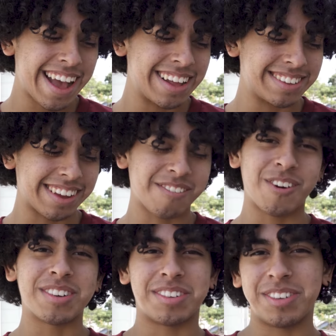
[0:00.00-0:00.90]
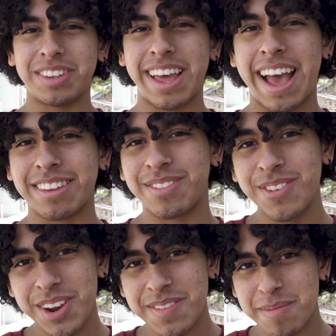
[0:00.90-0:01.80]
as of course a student that has
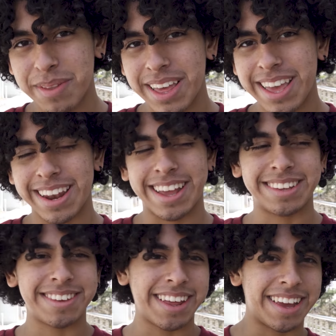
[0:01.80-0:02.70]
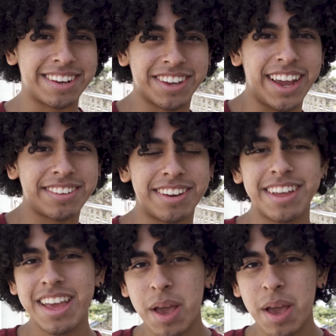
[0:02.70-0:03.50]
food on my plate and is getting an education,